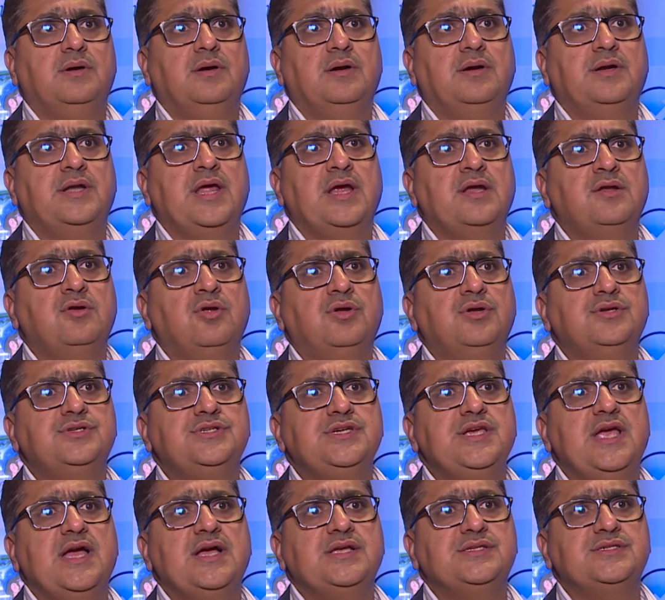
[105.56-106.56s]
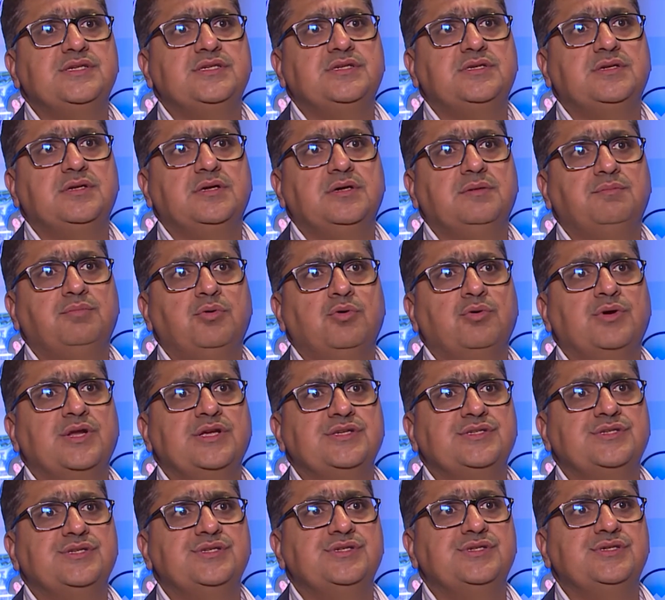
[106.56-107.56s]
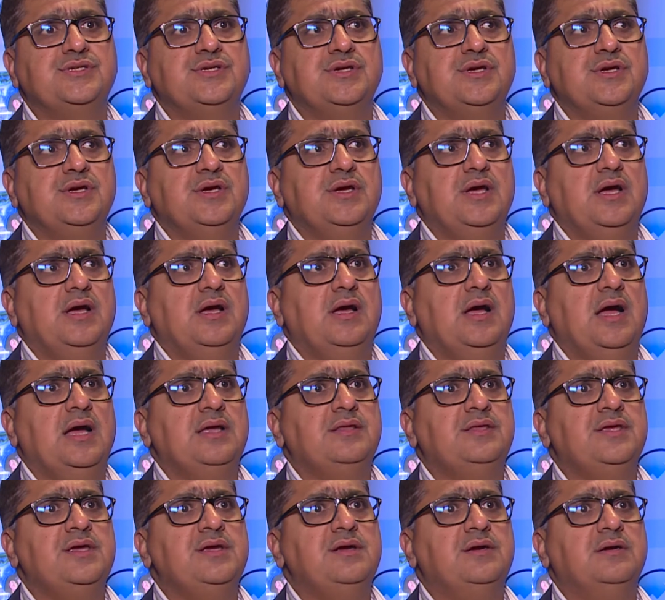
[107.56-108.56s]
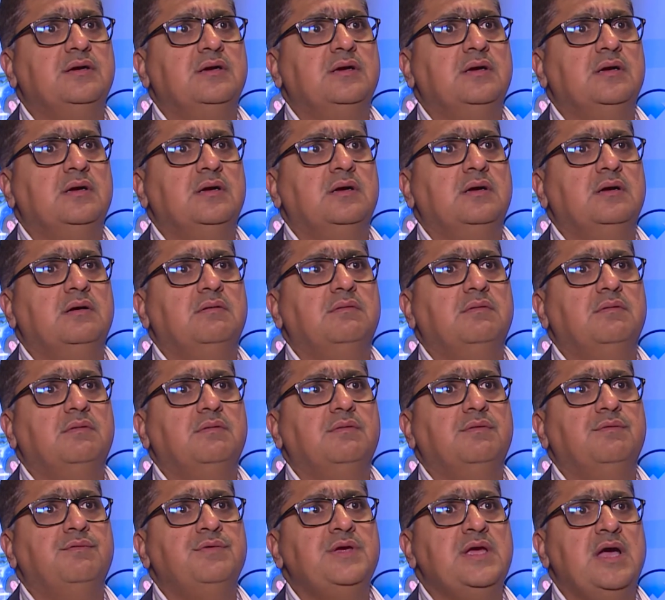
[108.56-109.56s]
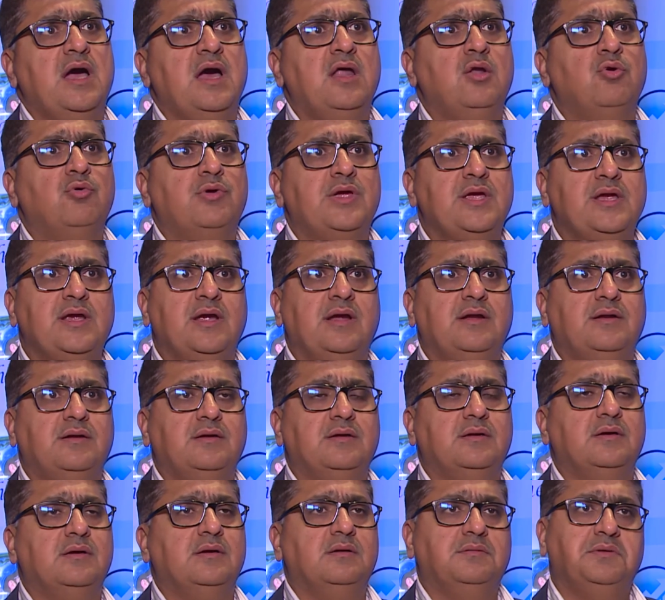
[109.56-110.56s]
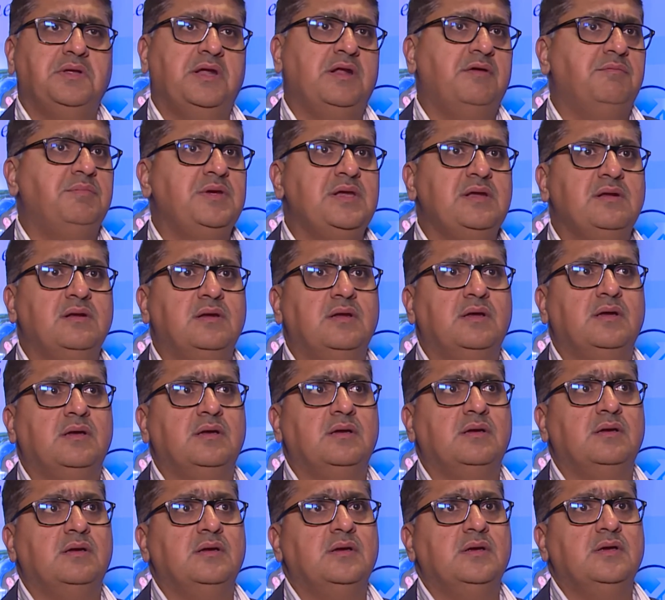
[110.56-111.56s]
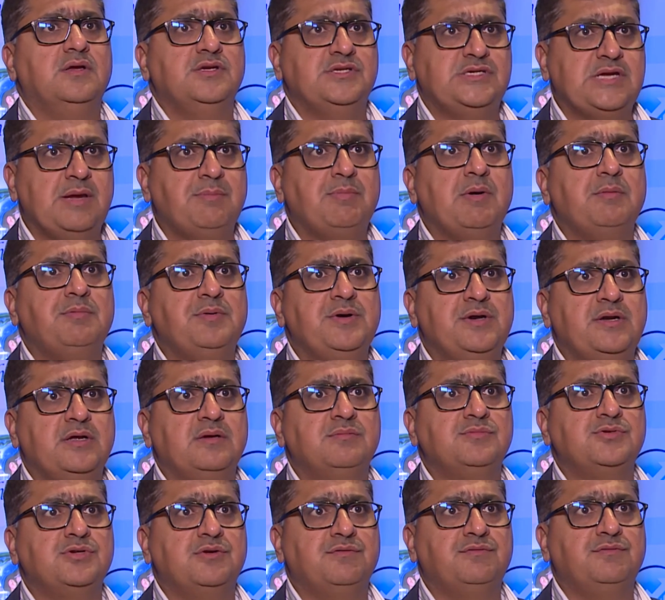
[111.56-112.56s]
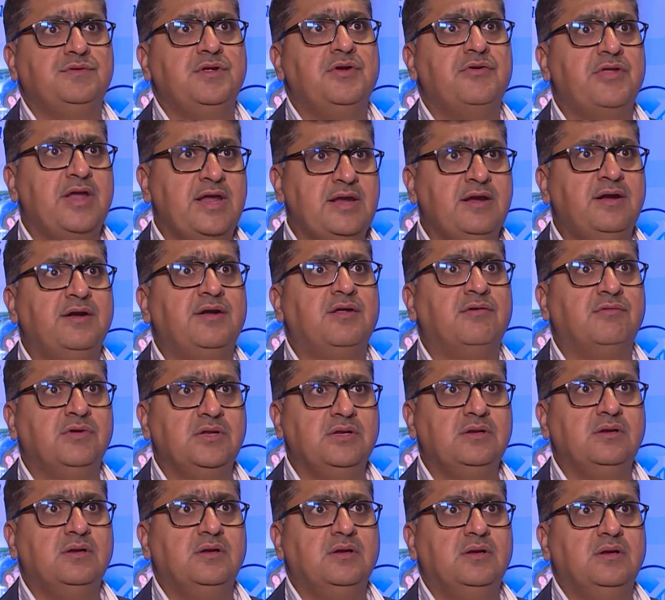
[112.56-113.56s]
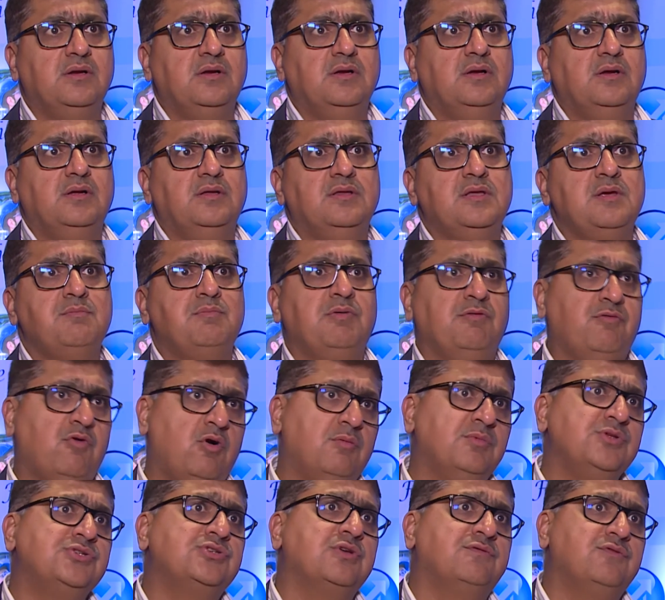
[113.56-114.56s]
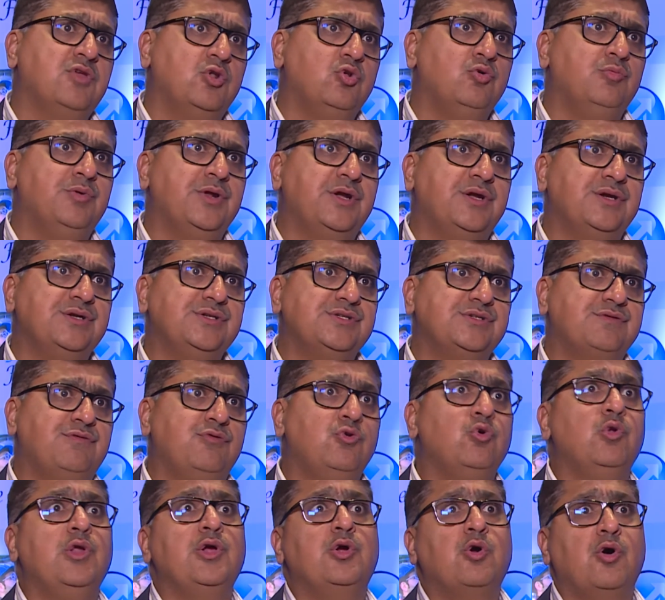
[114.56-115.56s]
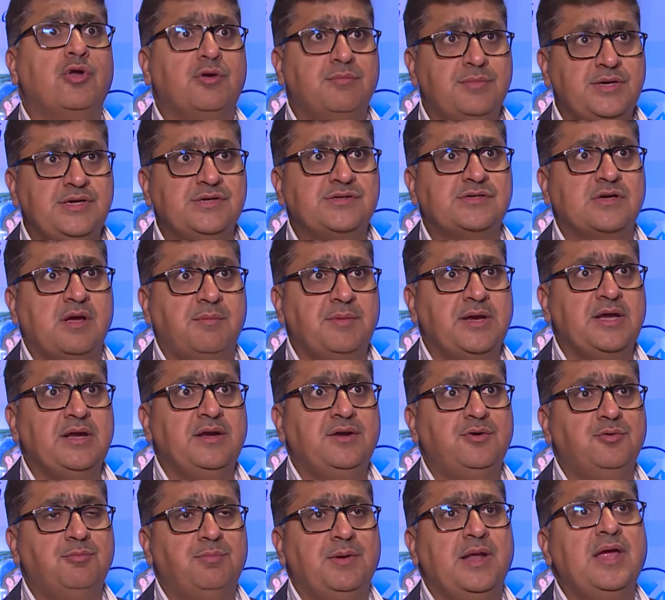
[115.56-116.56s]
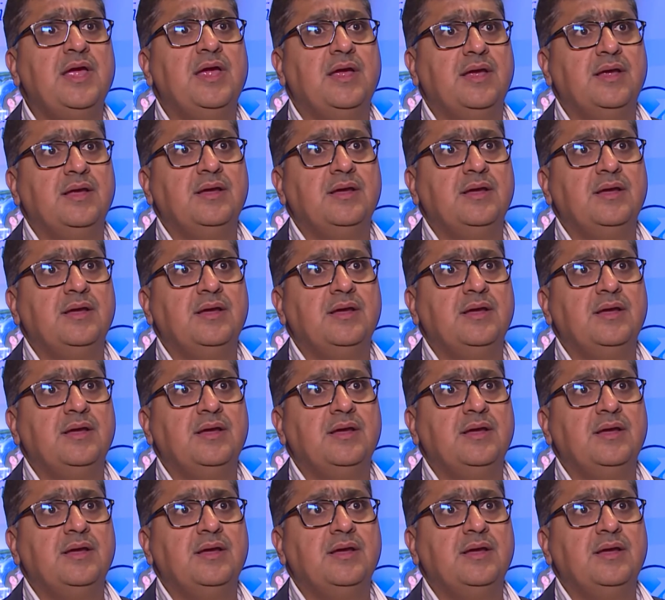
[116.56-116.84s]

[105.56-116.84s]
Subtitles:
Technology as it progresses, I think we are looking at, there have been step up in terms of the drain interval, the performance of the lubricants, fuel economy is coming into play.